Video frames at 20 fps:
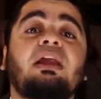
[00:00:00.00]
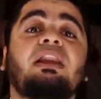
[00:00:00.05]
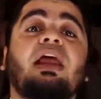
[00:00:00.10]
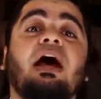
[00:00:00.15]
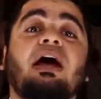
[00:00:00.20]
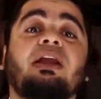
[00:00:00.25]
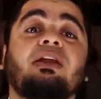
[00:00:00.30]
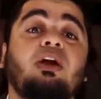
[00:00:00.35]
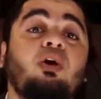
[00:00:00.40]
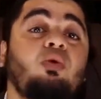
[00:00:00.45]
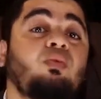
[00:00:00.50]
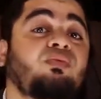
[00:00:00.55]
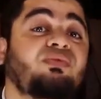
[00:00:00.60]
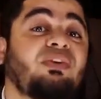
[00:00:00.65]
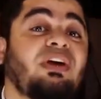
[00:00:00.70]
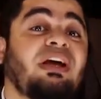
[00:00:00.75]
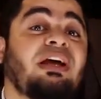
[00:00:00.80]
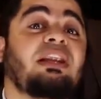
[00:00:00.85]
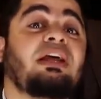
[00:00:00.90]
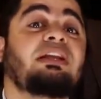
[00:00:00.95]
as I
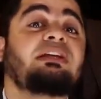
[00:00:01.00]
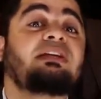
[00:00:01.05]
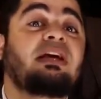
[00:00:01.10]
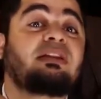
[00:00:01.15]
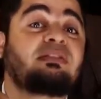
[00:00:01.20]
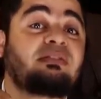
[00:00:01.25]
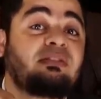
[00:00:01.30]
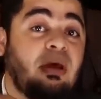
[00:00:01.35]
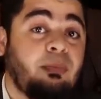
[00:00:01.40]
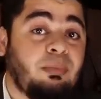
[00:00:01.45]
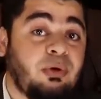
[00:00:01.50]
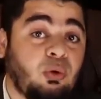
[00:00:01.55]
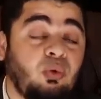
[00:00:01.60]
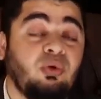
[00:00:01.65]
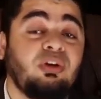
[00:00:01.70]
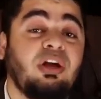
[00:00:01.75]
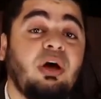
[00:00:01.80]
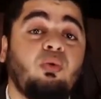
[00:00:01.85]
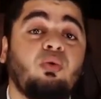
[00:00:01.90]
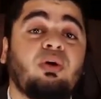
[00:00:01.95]
will show you in this
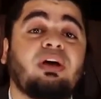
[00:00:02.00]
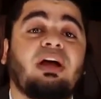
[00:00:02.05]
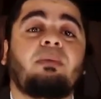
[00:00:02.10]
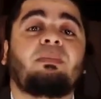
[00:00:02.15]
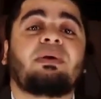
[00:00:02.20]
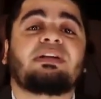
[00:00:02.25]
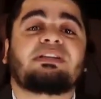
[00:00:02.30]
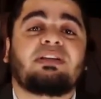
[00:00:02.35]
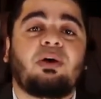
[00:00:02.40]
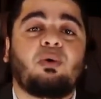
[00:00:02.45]
episode.